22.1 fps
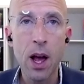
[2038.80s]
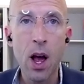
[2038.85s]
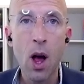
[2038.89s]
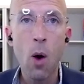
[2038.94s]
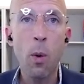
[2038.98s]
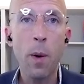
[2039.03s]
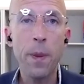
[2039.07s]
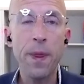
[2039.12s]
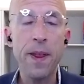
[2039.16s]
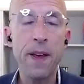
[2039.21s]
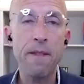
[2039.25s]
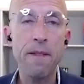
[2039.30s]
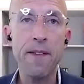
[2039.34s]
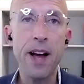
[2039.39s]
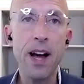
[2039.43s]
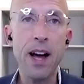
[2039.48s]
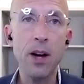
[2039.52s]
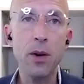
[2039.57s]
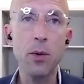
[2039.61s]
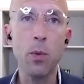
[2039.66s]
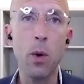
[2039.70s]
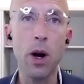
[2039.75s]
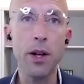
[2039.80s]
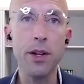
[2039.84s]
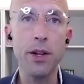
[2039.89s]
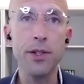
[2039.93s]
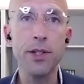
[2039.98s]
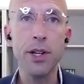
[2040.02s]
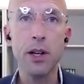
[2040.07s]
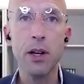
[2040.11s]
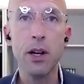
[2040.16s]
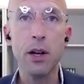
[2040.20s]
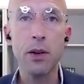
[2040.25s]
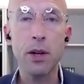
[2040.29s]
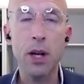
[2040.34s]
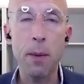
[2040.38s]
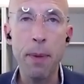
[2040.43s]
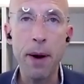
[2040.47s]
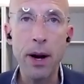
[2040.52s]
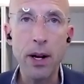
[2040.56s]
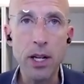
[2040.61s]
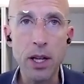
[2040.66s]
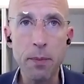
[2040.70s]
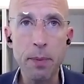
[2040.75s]
What they found was,
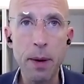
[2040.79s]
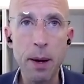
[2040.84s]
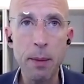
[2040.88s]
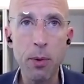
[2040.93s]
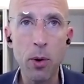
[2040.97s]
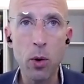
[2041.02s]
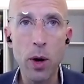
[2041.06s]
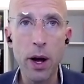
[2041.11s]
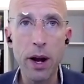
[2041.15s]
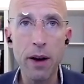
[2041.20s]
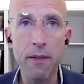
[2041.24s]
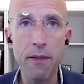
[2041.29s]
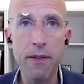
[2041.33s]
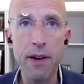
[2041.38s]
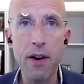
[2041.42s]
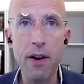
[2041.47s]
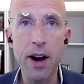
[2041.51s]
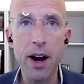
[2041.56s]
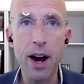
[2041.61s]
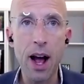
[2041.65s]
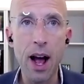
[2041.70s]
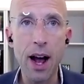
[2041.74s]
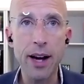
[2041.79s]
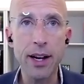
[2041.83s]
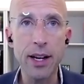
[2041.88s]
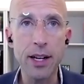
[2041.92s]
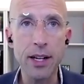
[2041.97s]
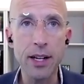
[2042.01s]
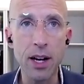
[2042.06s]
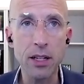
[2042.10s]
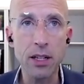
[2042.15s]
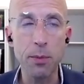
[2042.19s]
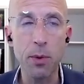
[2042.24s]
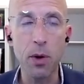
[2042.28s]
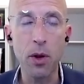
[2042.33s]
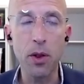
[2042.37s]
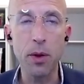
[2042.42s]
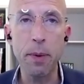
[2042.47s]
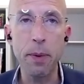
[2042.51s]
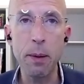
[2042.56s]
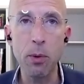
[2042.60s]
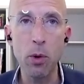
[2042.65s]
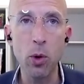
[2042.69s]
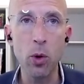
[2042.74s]
compared to the people who had a very high deductible, the
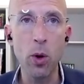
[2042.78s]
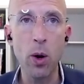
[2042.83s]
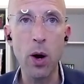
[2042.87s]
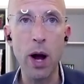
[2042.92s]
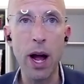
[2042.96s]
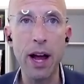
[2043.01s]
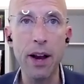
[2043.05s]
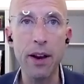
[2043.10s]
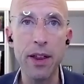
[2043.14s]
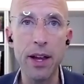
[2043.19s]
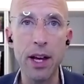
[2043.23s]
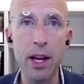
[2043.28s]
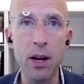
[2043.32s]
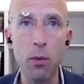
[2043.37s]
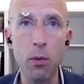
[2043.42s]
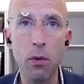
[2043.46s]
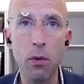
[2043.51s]
people who had the